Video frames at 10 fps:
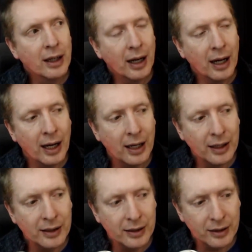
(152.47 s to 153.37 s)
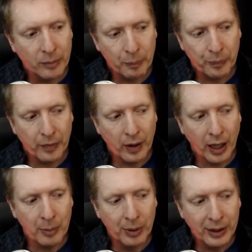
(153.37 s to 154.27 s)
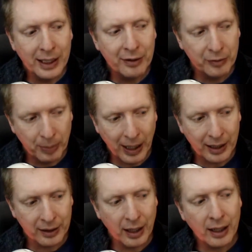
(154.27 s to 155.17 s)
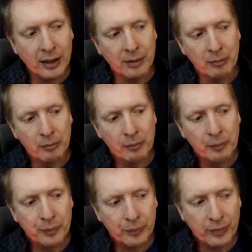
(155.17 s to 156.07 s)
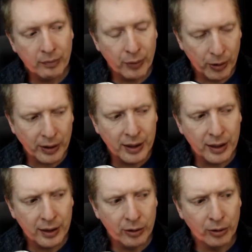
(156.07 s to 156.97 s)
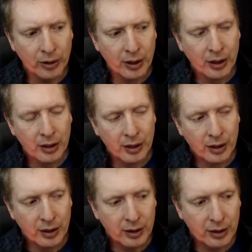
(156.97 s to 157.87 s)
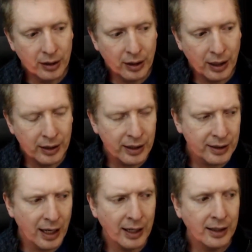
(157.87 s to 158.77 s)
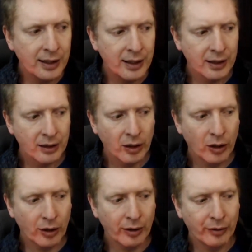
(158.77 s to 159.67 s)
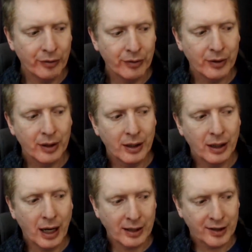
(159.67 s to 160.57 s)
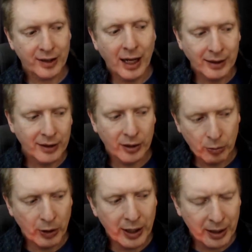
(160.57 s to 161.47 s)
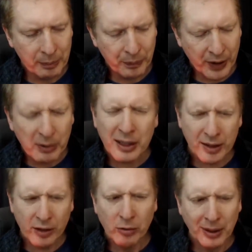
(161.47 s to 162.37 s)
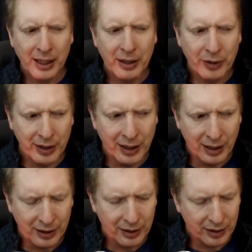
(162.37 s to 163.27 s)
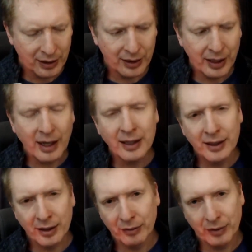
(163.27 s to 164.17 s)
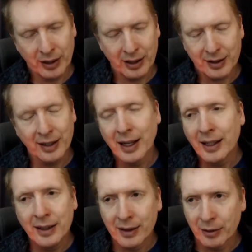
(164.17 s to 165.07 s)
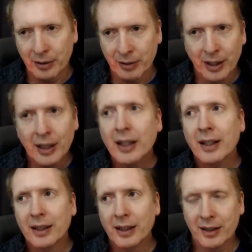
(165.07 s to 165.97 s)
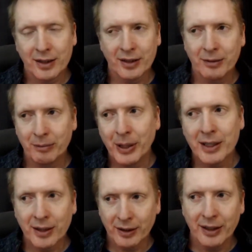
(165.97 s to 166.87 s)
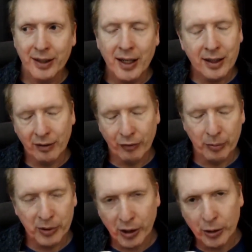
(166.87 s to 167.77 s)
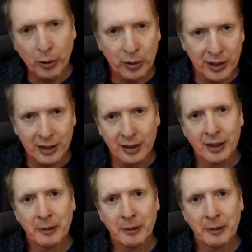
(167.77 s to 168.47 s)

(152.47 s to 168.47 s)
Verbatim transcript: And I believed back then, about a year ago, in this idea of a standard way. Now, I still believe in that. And the idea of it's an idea that is basically taken from Toyota.